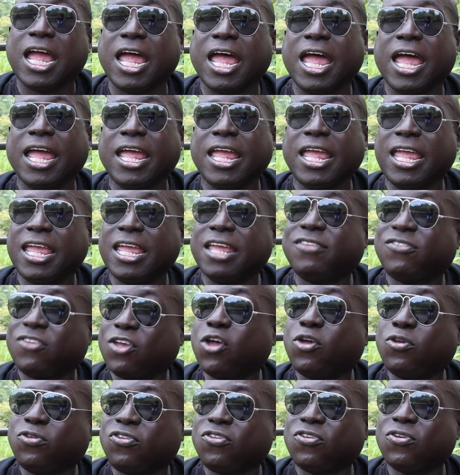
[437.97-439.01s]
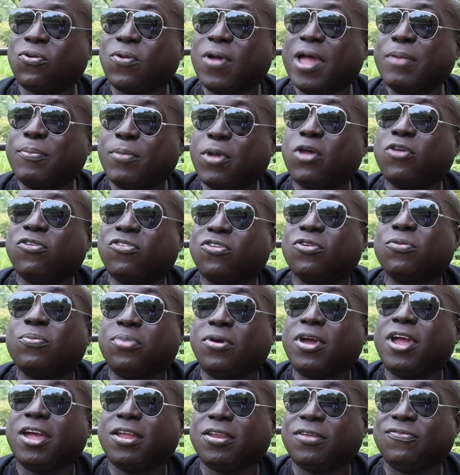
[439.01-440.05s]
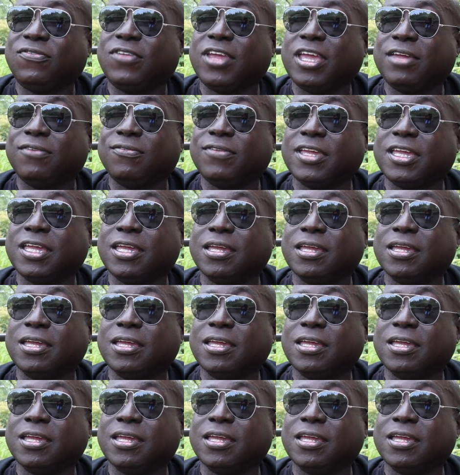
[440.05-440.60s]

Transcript: I it's also I'm also proud of Davey.